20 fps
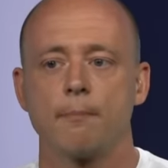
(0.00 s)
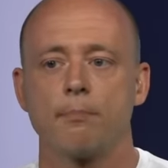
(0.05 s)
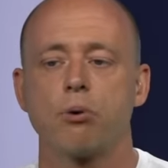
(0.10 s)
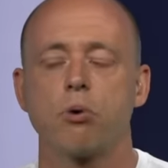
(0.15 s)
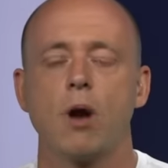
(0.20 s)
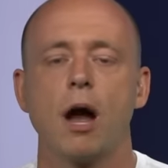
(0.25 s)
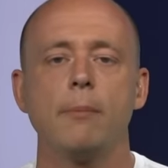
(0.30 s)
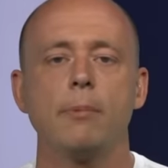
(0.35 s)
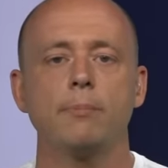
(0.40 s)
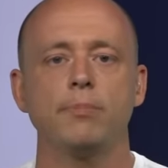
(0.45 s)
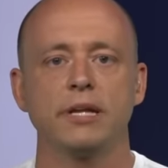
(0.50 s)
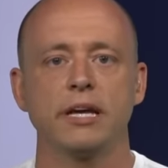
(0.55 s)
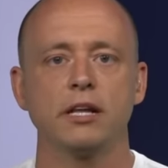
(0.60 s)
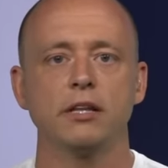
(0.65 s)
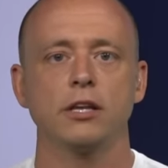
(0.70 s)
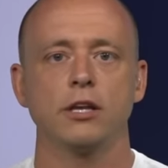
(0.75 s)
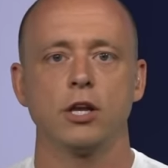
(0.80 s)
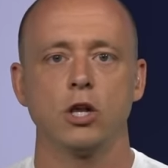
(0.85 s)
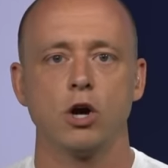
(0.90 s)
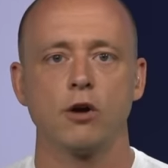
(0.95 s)
Probably a
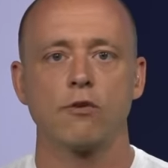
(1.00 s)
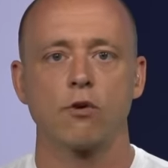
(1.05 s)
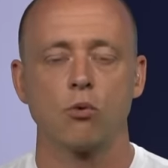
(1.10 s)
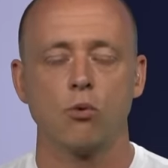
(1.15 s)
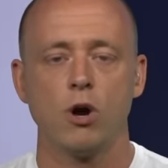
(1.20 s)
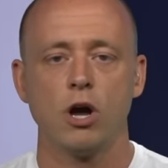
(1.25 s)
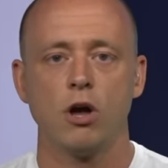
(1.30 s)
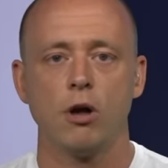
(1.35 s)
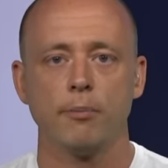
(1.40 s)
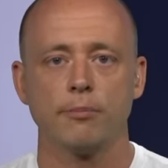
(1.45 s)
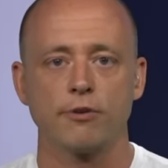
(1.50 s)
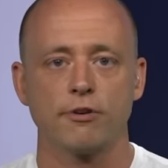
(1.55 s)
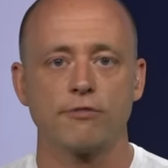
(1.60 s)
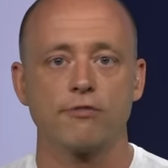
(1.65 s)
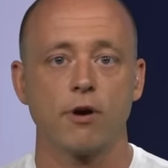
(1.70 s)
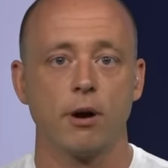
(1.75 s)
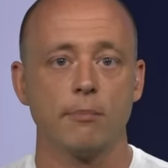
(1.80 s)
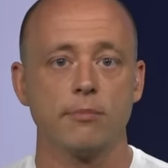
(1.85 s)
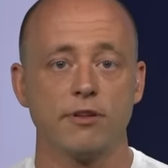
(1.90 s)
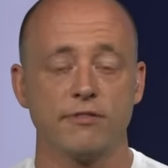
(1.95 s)
little overwhelmed
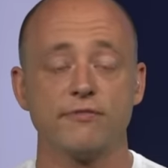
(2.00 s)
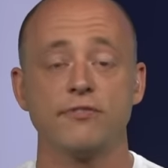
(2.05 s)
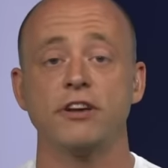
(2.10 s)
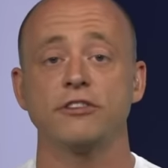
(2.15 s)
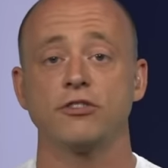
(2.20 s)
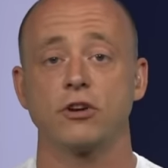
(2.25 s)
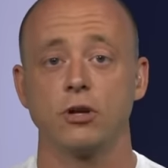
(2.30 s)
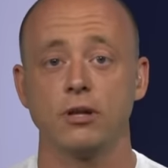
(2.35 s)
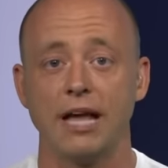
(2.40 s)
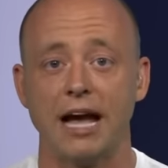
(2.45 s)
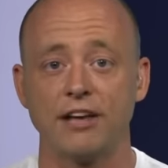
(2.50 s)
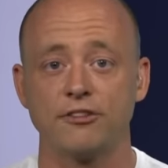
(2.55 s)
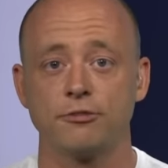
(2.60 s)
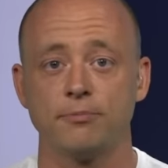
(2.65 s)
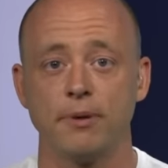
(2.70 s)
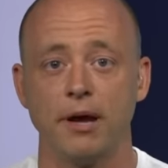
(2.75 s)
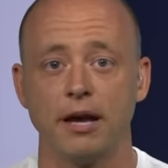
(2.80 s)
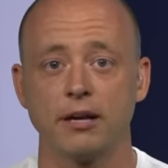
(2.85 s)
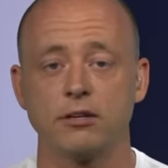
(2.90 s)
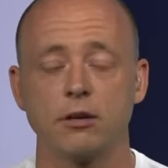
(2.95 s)
from the physical
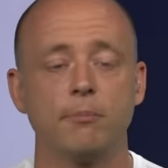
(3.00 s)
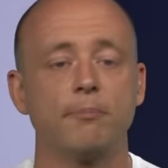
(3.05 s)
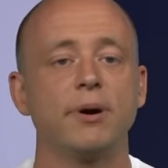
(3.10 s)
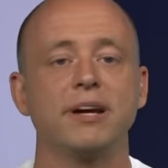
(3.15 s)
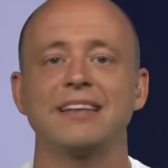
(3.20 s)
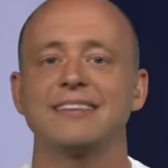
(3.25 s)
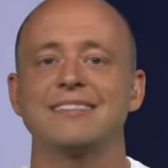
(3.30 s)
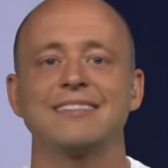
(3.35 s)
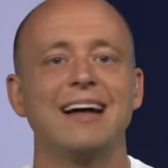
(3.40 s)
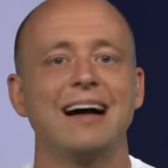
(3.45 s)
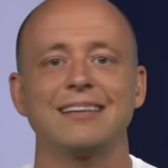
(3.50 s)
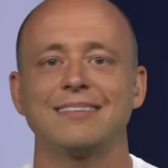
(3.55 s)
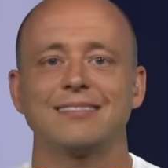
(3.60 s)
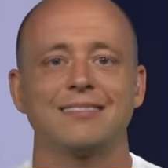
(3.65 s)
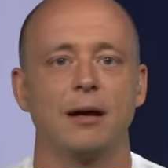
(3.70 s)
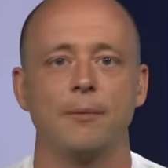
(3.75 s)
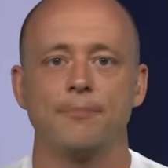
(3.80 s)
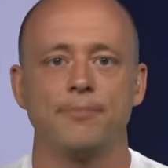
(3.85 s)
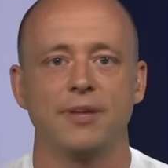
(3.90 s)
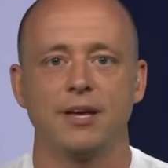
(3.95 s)
aspect, but it's not
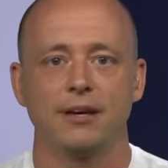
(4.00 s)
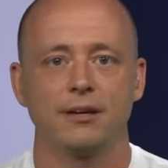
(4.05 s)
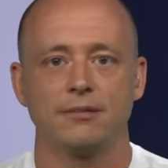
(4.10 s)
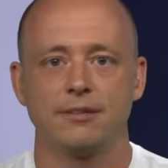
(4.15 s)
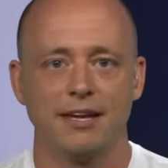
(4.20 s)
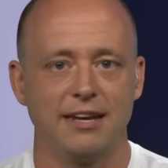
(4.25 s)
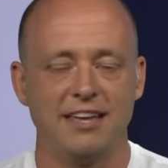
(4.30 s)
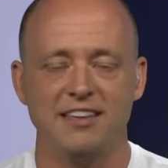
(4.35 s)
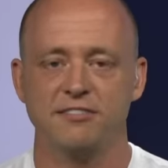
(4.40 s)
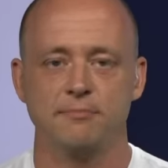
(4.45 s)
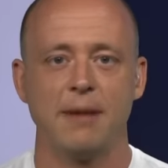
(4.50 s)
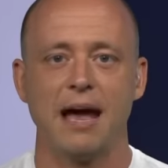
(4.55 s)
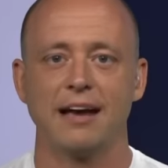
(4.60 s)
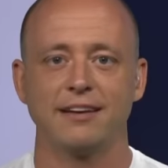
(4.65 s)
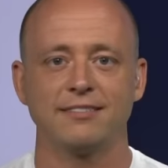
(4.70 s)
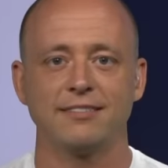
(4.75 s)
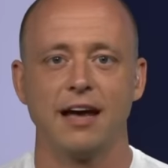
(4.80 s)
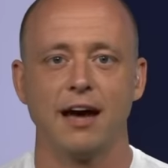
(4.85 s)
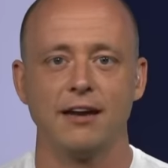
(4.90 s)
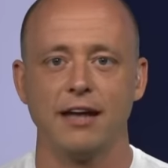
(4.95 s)
something that he's
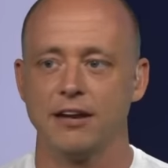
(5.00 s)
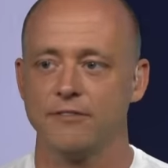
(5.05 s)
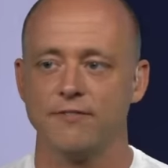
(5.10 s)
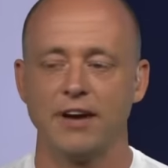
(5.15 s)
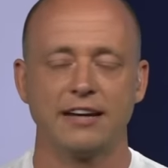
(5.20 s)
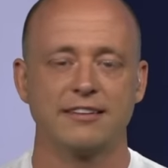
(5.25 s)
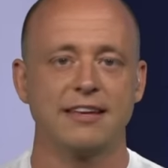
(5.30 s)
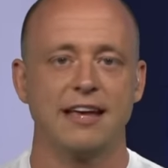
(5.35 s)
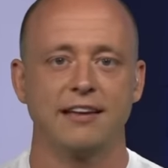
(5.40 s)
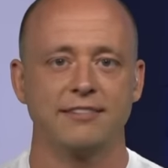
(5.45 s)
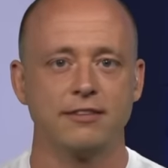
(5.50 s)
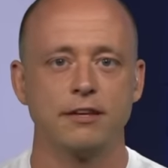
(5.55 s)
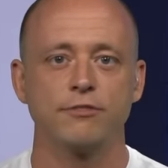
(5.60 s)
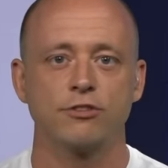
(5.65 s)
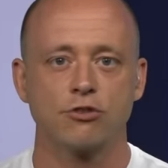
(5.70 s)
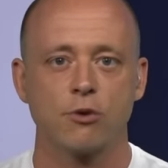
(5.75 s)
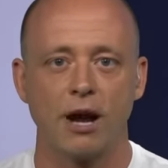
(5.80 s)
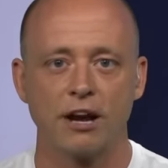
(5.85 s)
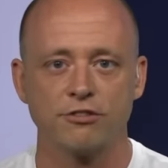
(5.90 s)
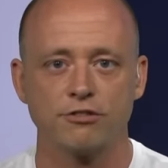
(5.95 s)
maxed out at. In fact, he hasn't even
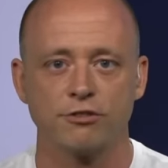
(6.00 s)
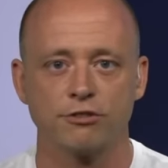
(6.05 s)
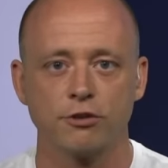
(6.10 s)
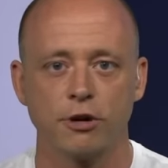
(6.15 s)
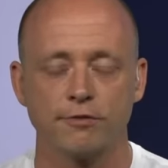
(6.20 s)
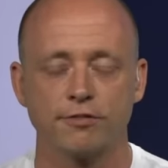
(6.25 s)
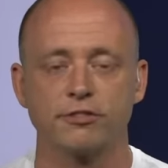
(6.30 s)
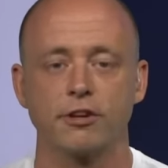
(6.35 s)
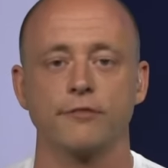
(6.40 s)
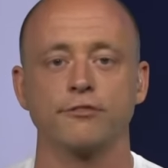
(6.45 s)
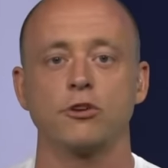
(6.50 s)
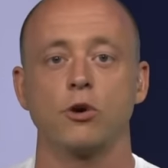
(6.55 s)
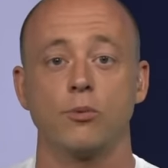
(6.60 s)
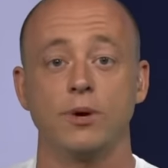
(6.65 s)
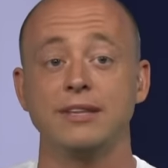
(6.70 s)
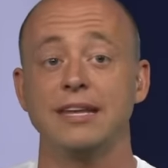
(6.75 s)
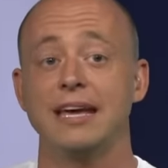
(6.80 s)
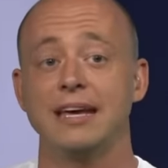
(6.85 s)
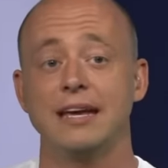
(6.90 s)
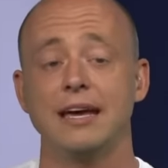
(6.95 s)
scratched the surface of. So
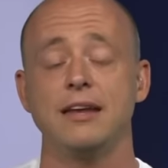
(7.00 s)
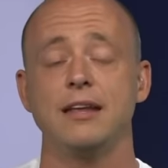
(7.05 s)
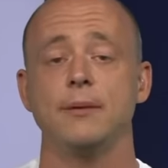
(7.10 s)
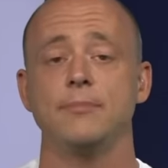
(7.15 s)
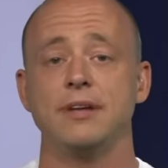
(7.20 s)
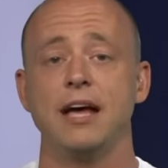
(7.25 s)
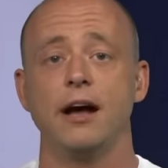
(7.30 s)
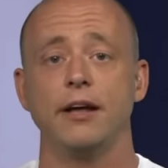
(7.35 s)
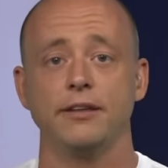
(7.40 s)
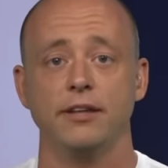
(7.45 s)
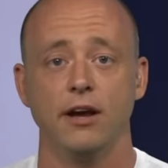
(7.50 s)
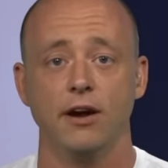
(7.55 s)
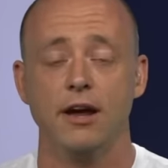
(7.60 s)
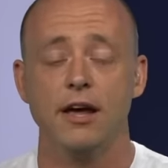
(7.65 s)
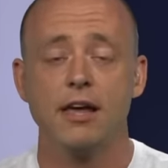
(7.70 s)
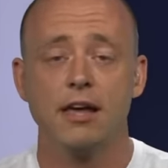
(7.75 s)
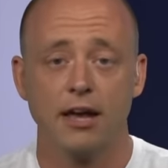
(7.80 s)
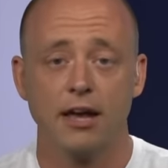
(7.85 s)
when they get him down there